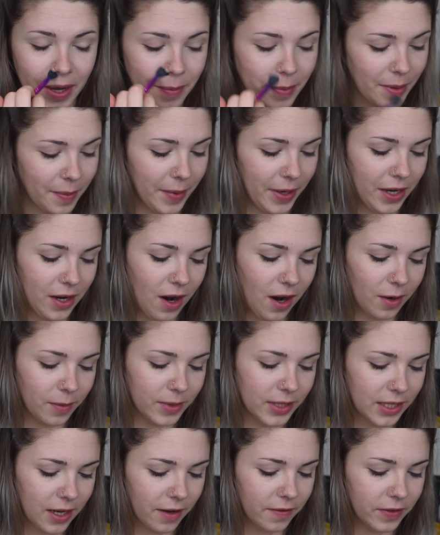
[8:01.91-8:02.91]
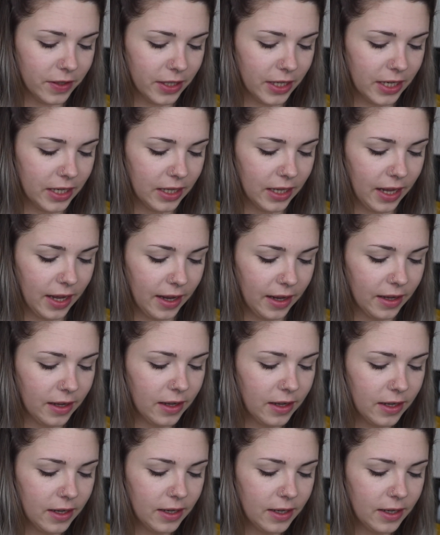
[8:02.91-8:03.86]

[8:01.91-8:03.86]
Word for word: up and my car was covered in like,